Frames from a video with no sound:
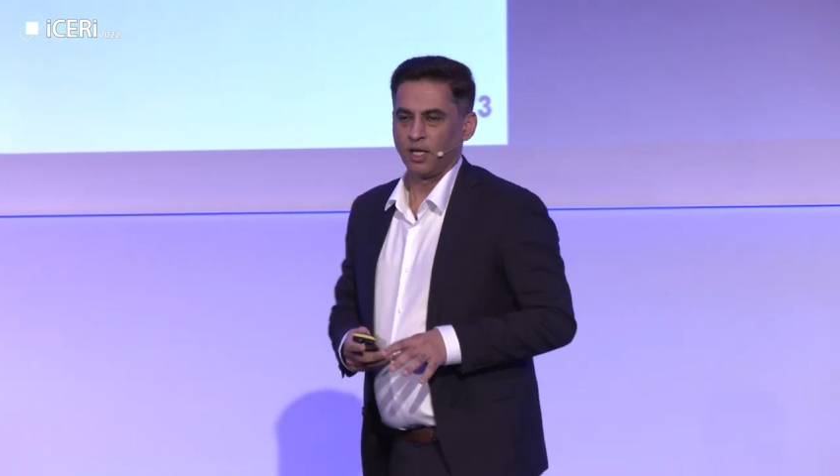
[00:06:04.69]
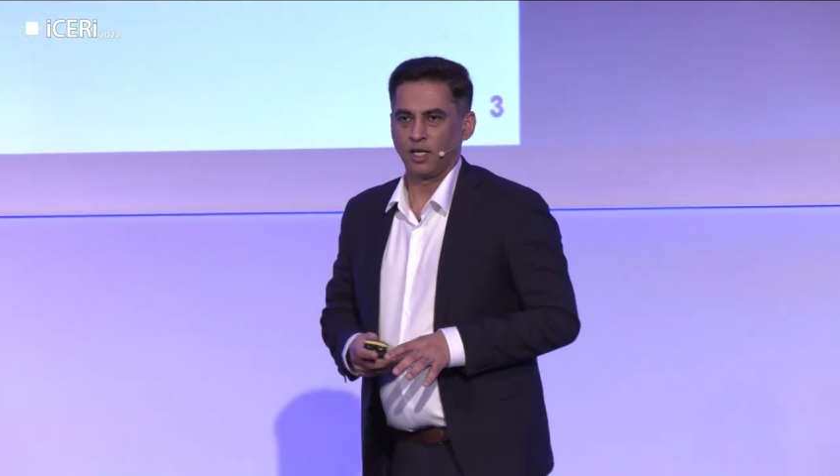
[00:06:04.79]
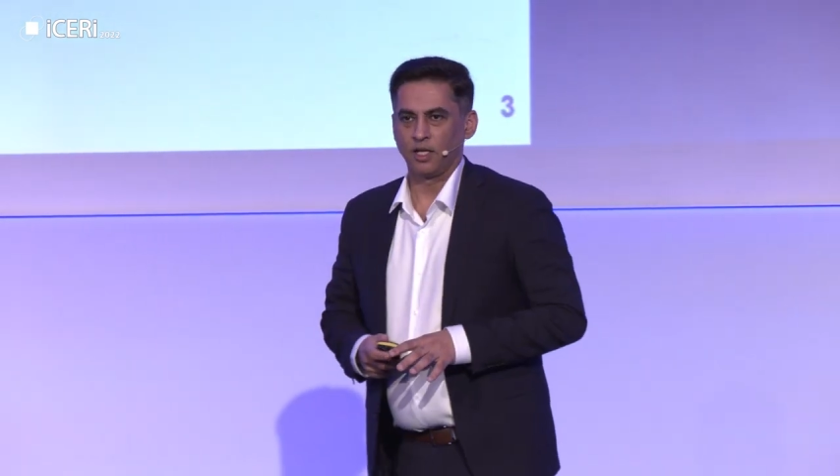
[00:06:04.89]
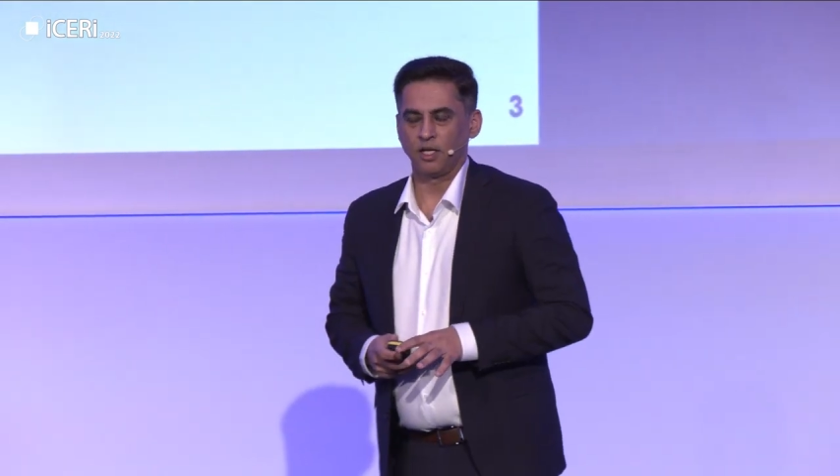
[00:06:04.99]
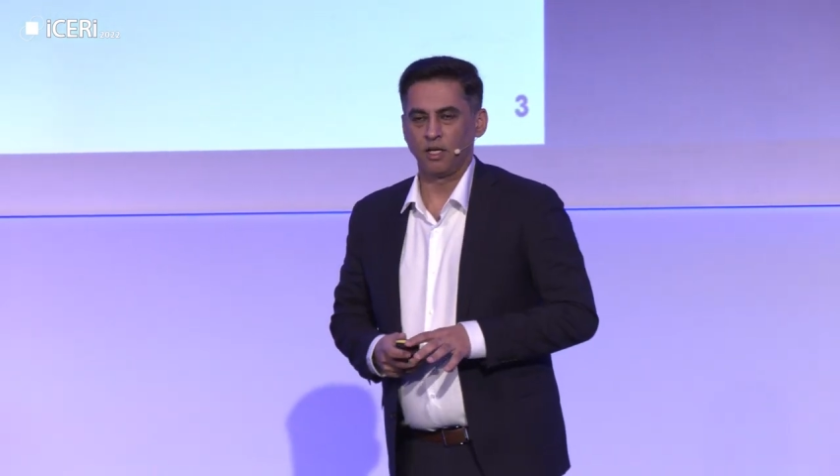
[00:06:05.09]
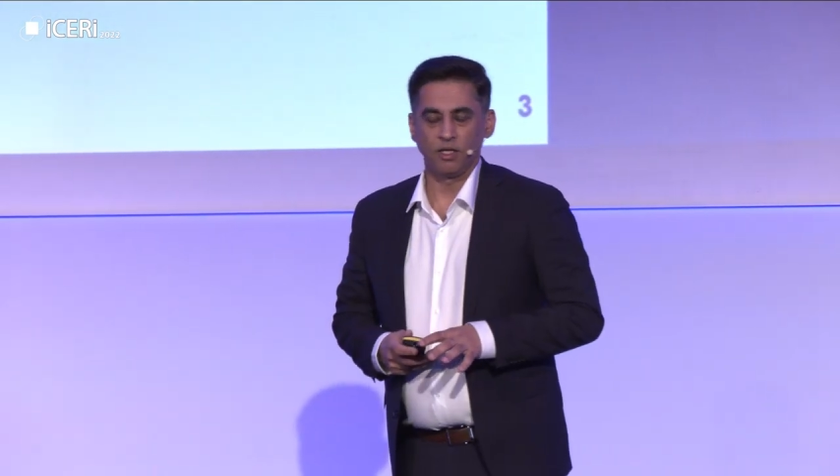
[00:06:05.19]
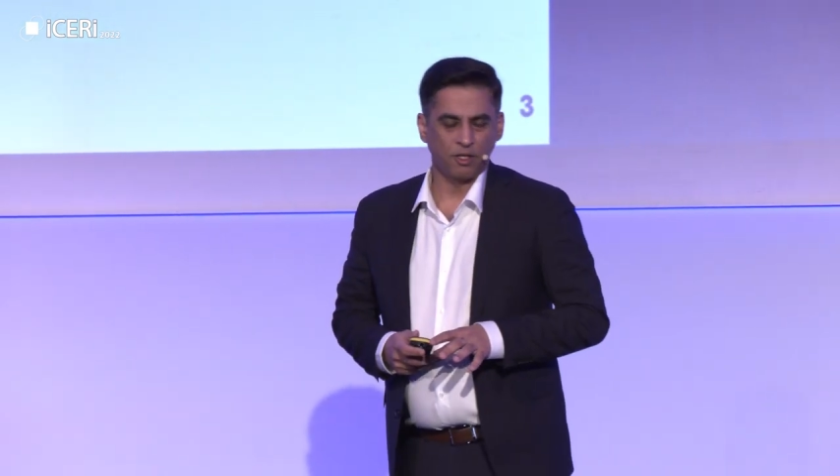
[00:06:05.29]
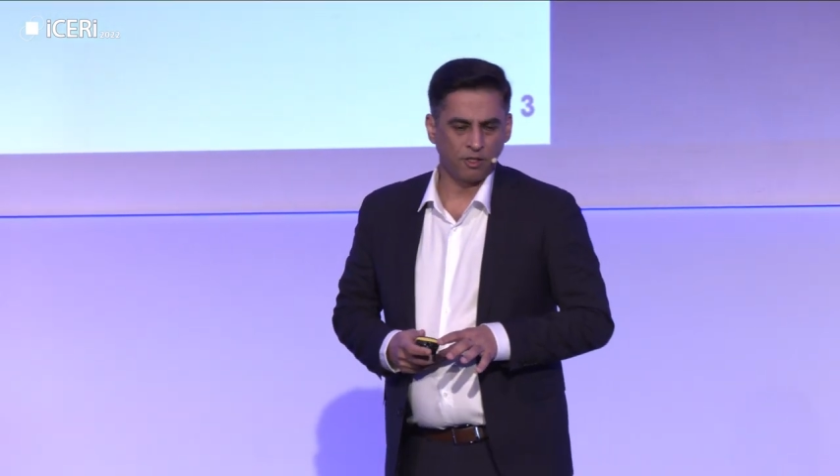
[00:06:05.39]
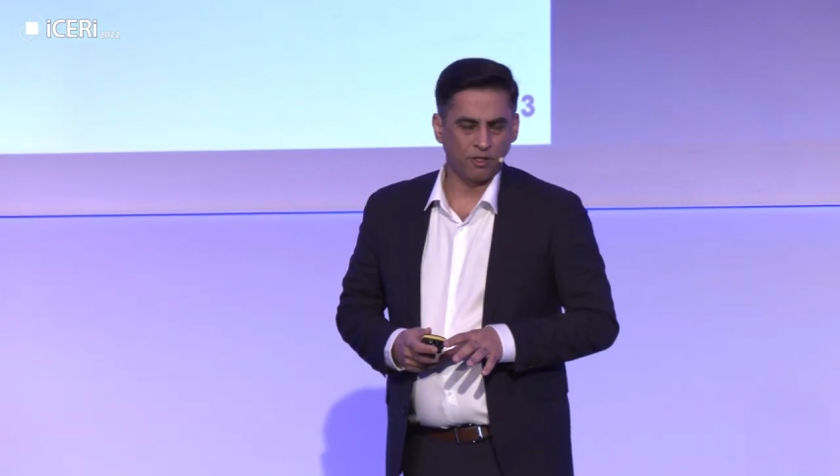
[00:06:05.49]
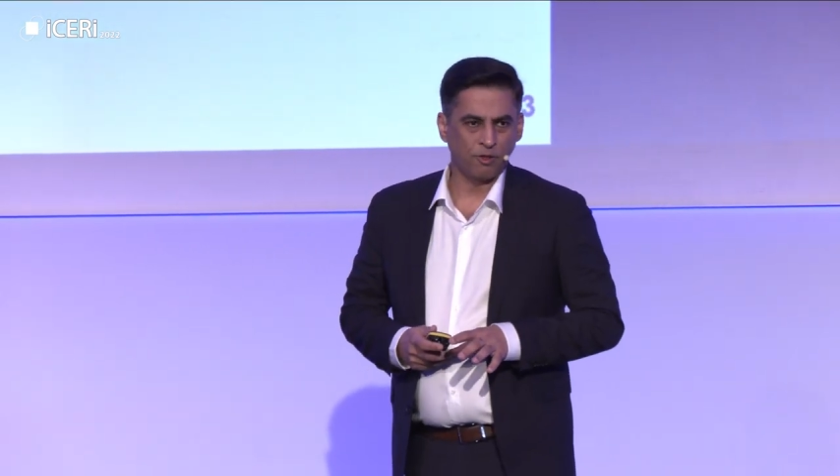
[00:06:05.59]
uh, in,
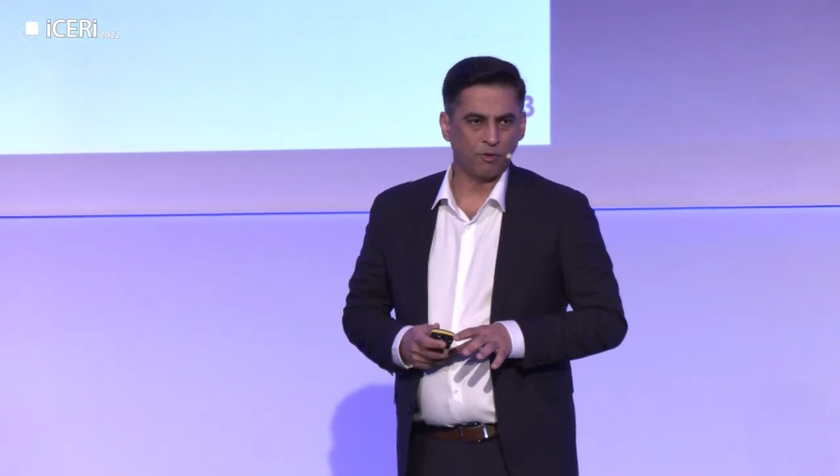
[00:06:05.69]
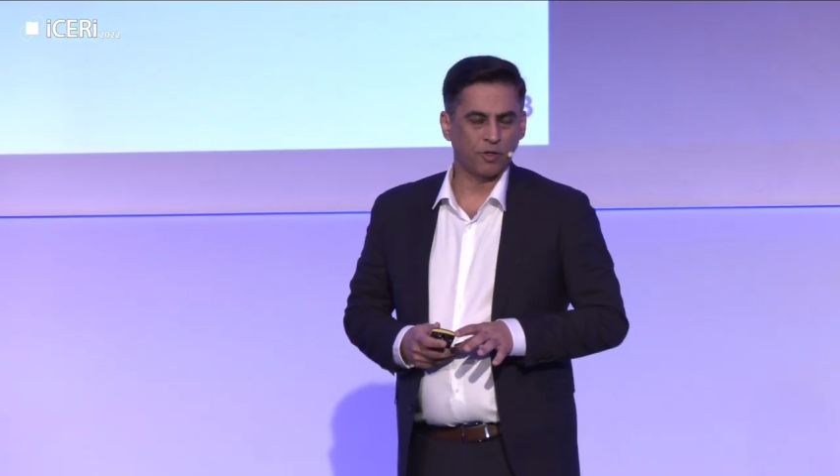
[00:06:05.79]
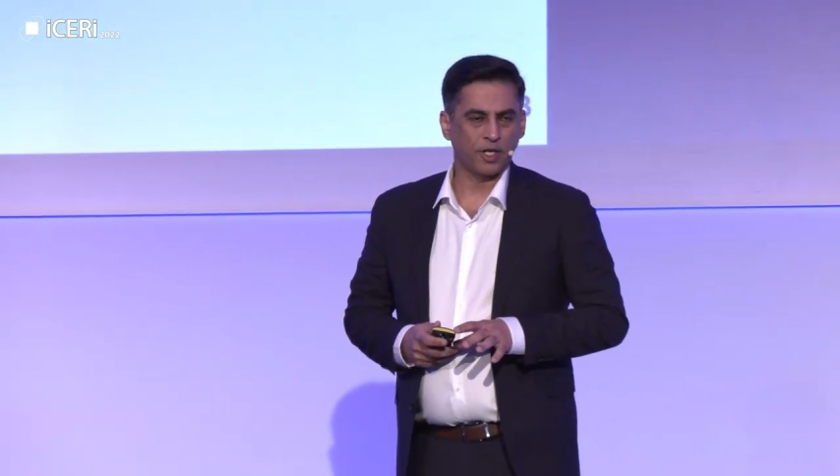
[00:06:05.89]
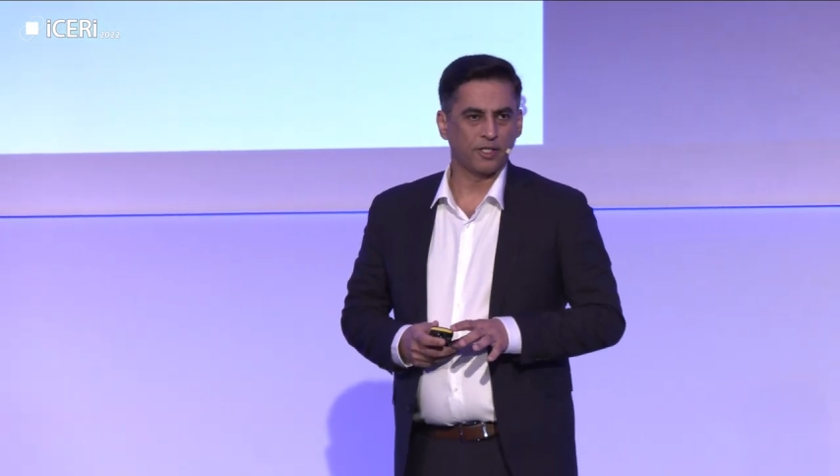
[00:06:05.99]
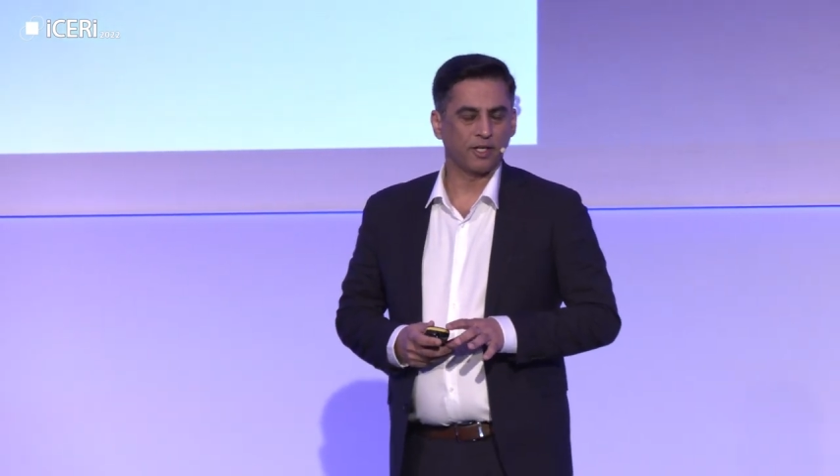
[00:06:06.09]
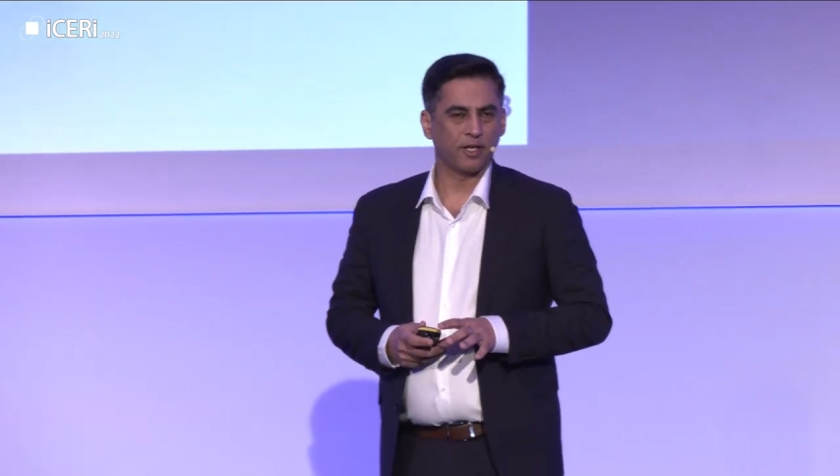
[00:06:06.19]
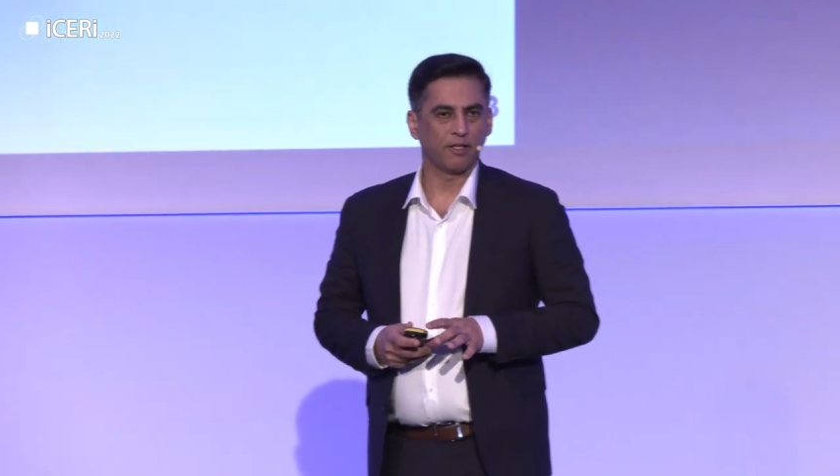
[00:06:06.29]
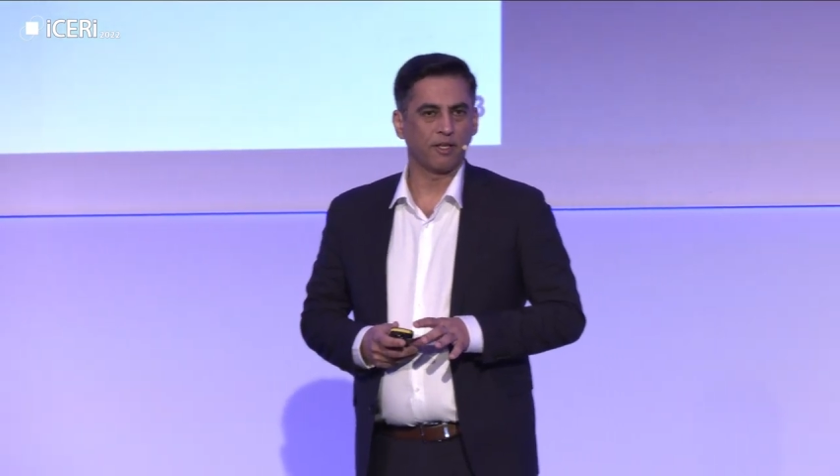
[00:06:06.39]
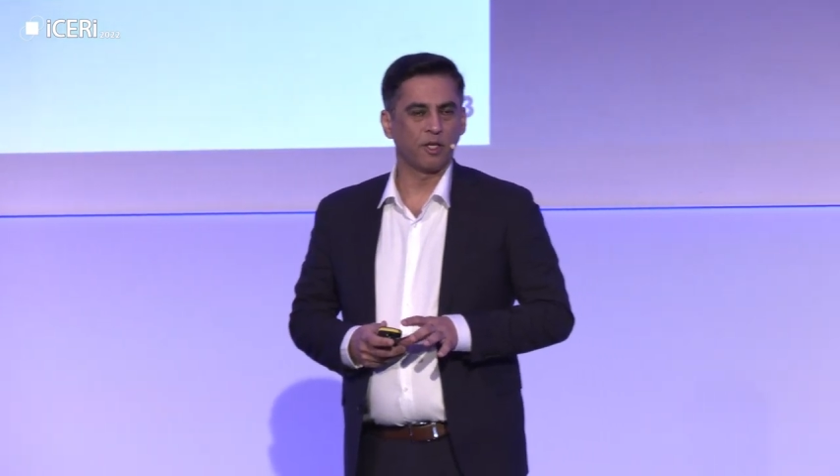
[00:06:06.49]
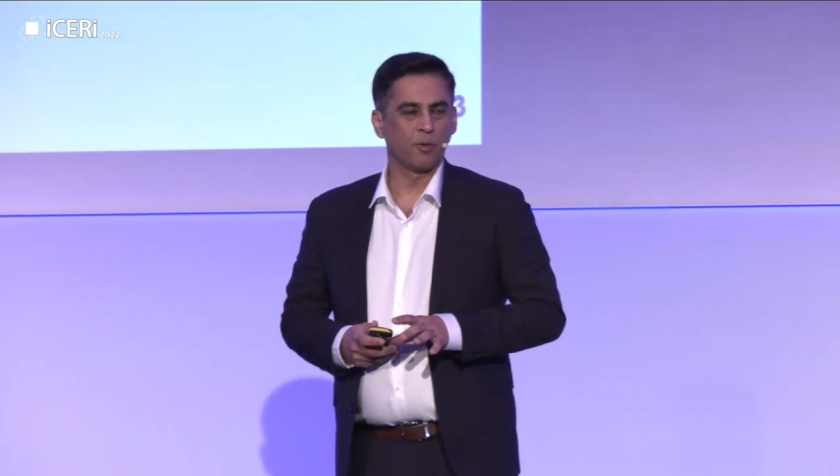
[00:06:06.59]
in, New York, I think, I
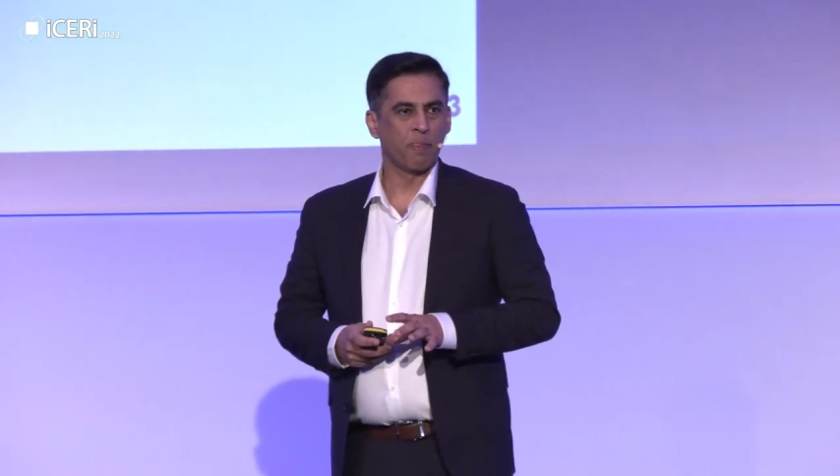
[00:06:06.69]
think.